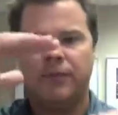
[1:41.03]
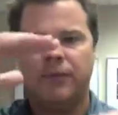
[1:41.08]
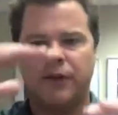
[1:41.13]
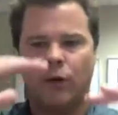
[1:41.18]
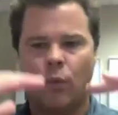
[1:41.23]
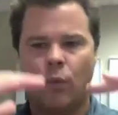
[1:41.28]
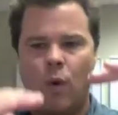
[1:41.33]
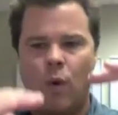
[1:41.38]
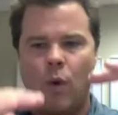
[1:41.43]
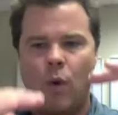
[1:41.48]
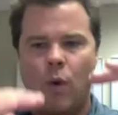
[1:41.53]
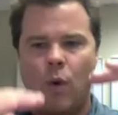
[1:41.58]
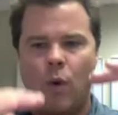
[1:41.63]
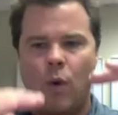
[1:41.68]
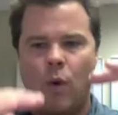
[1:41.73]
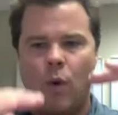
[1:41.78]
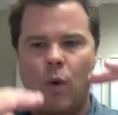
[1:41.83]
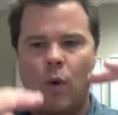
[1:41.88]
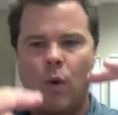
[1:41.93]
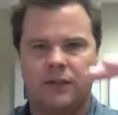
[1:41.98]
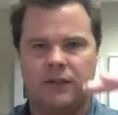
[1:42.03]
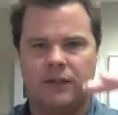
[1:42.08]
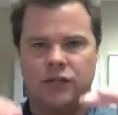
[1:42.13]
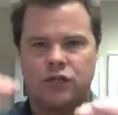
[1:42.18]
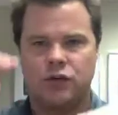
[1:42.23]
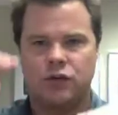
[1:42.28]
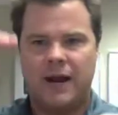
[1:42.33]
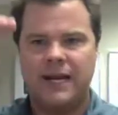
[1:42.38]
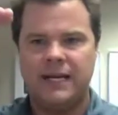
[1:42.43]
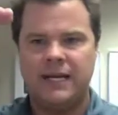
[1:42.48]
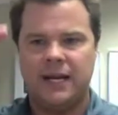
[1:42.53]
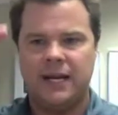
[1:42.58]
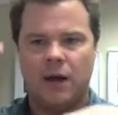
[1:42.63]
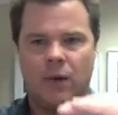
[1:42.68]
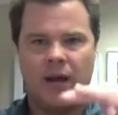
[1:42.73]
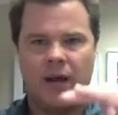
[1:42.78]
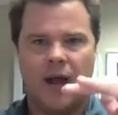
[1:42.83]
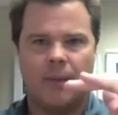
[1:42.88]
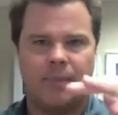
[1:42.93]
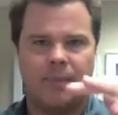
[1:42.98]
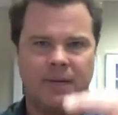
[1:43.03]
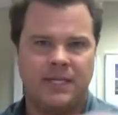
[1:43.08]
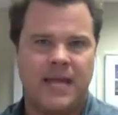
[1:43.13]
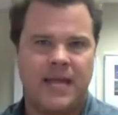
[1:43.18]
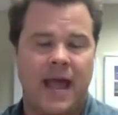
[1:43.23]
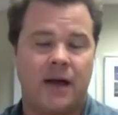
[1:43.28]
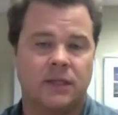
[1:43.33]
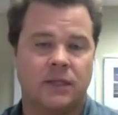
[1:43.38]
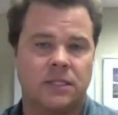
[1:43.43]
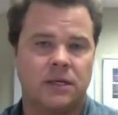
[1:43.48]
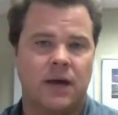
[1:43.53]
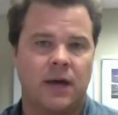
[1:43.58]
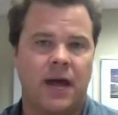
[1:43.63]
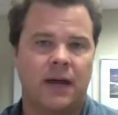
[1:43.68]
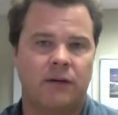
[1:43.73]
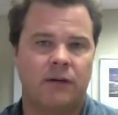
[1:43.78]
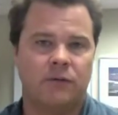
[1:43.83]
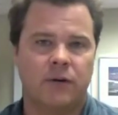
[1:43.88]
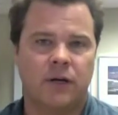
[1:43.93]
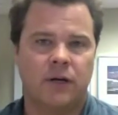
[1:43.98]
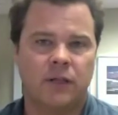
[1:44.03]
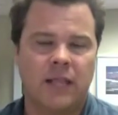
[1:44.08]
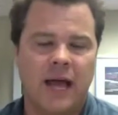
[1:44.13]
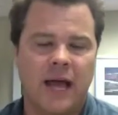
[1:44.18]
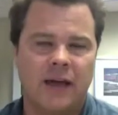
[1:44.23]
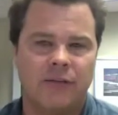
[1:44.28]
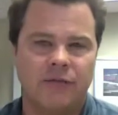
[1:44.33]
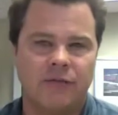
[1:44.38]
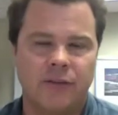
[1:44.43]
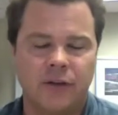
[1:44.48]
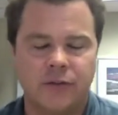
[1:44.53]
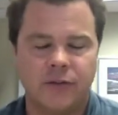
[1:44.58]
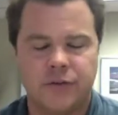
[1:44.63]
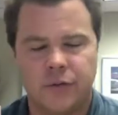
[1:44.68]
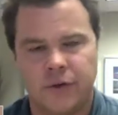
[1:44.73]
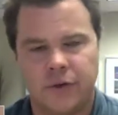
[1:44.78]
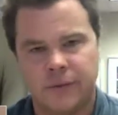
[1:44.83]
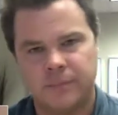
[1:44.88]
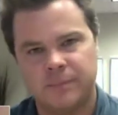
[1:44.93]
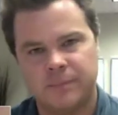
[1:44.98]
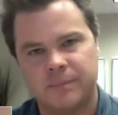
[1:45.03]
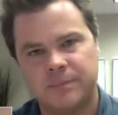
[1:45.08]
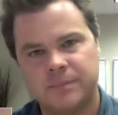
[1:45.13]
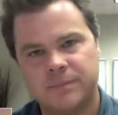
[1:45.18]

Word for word: but they're watching the trending going up and down, so it had a real live feel to it.